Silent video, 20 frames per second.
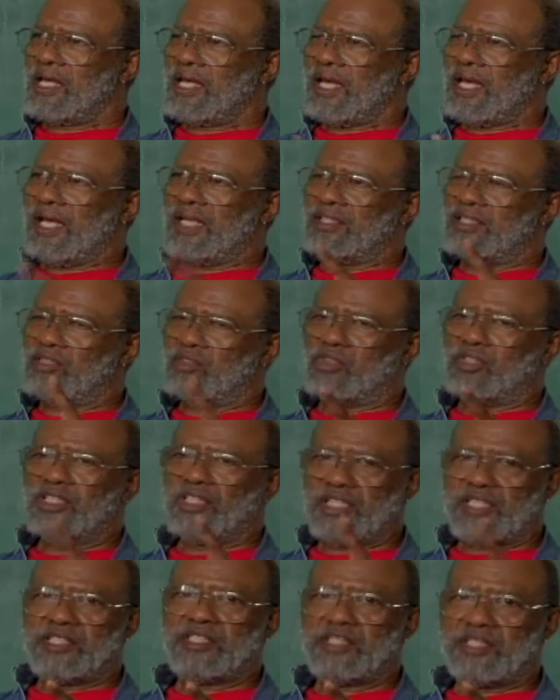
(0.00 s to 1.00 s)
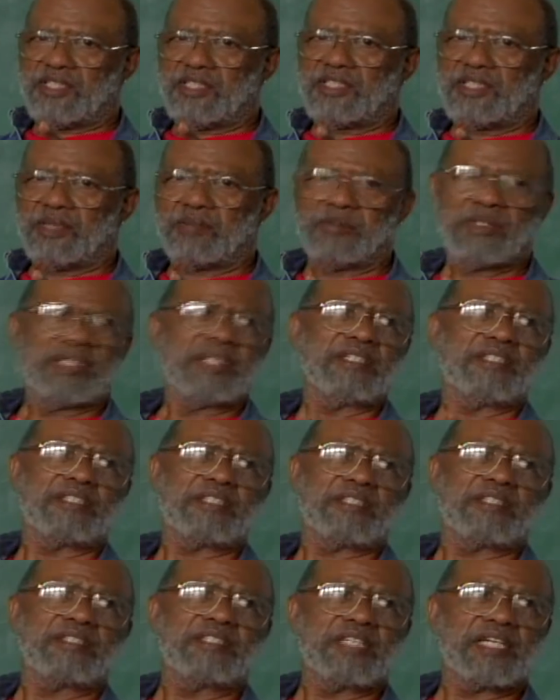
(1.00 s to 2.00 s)
And the relationship that it
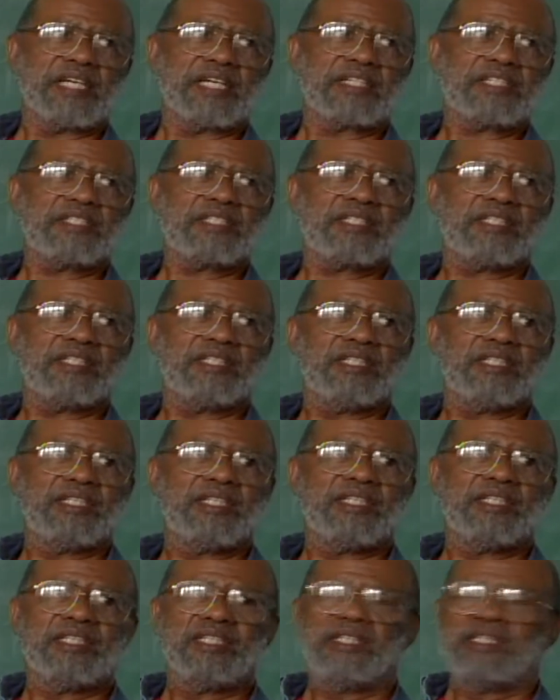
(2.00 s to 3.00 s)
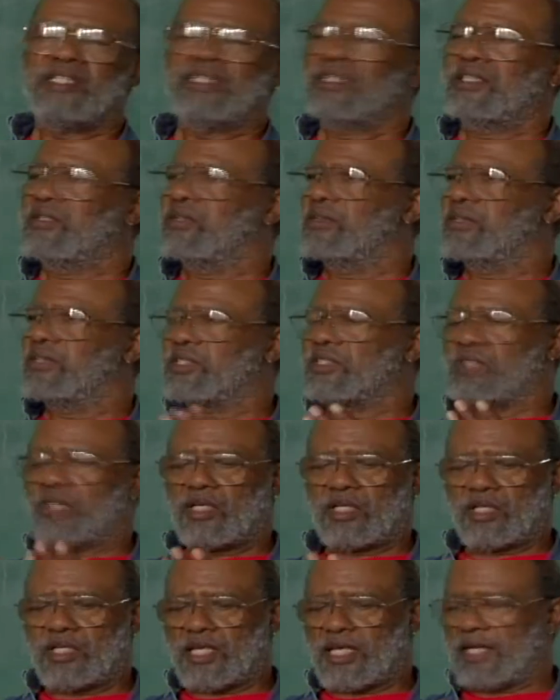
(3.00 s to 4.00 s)
suggests. You know, it's
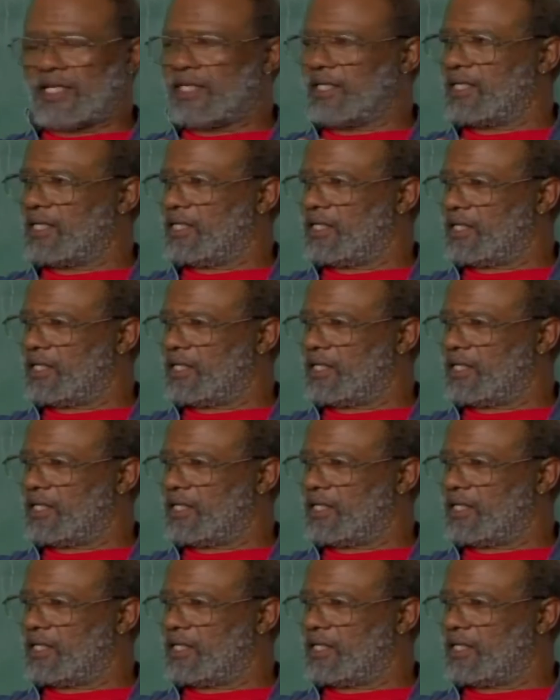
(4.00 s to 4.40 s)
sort of like...